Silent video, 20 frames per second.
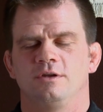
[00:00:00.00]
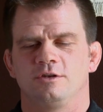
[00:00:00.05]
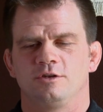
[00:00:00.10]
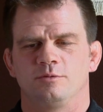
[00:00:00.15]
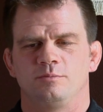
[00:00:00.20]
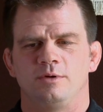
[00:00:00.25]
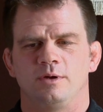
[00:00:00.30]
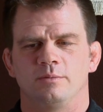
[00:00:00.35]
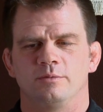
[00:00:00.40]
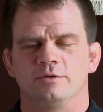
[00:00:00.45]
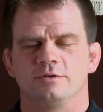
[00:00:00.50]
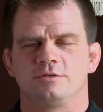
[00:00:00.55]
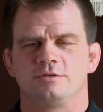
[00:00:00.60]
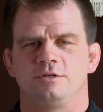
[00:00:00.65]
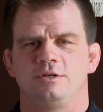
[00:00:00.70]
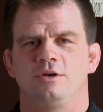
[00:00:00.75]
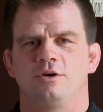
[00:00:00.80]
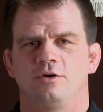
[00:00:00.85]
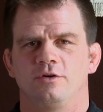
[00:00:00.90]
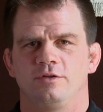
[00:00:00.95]
to be able to
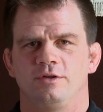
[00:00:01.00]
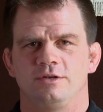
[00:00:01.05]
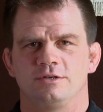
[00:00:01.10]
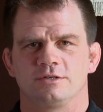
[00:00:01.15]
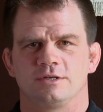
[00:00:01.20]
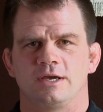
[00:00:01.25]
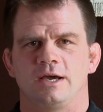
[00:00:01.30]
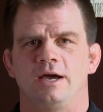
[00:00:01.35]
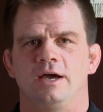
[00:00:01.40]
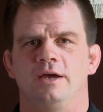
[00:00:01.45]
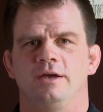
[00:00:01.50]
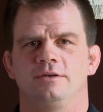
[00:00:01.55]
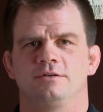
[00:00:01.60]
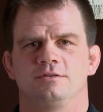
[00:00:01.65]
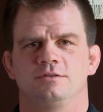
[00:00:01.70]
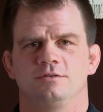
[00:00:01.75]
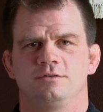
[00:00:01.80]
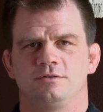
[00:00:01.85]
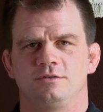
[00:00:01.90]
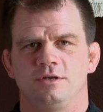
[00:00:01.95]
see all these
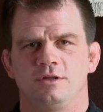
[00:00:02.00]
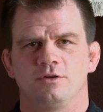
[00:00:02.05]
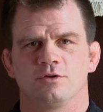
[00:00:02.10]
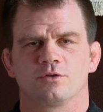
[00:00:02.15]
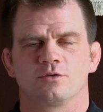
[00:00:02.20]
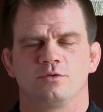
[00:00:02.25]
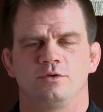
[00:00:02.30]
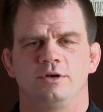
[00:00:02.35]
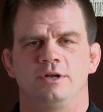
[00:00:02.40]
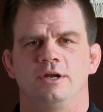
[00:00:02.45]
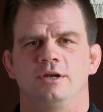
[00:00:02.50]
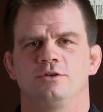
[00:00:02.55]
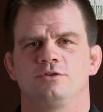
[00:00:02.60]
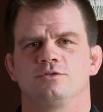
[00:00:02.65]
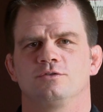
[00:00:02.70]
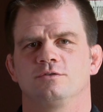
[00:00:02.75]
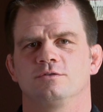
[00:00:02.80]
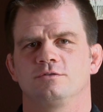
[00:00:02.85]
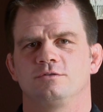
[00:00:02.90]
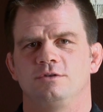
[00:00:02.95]
guys and see their
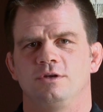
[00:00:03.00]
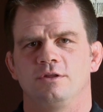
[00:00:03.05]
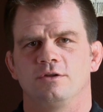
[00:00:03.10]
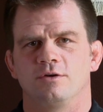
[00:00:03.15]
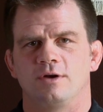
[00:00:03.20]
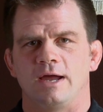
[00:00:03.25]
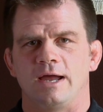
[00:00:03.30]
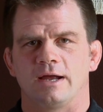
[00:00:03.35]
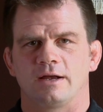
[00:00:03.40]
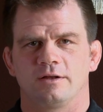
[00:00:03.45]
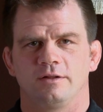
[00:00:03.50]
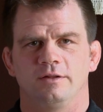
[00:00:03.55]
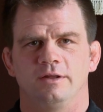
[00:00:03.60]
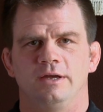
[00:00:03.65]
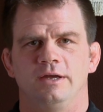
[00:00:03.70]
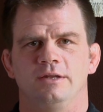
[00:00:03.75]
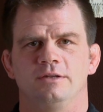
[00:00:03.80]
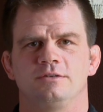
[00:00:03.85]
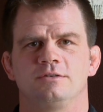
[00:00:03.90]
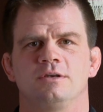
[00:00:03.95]
credentials, see their
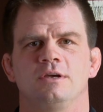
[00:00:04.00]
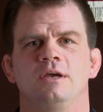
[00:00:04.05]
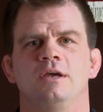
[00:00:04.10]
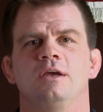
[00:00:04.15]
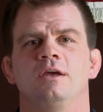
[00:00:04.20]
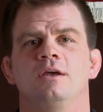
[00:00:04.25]
accolades,